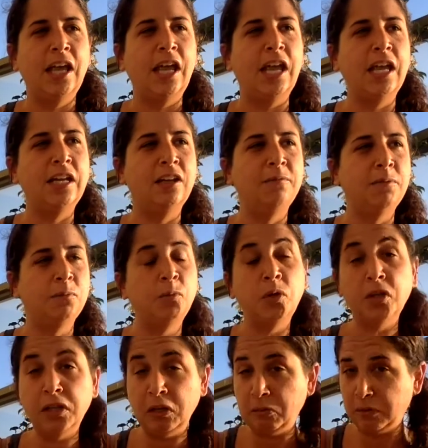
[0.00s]
and have been
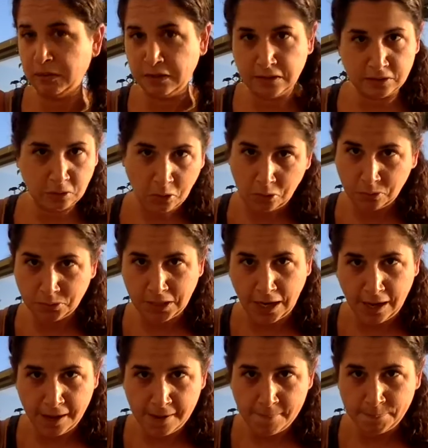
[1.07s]
working with it this whole
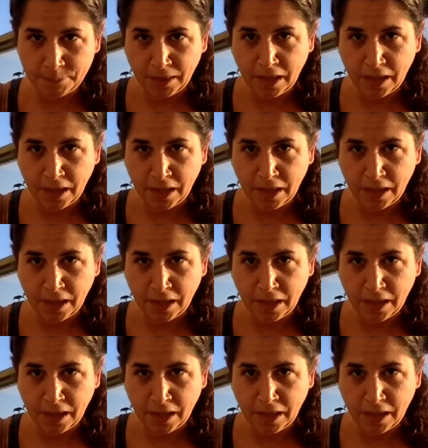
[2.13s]
time.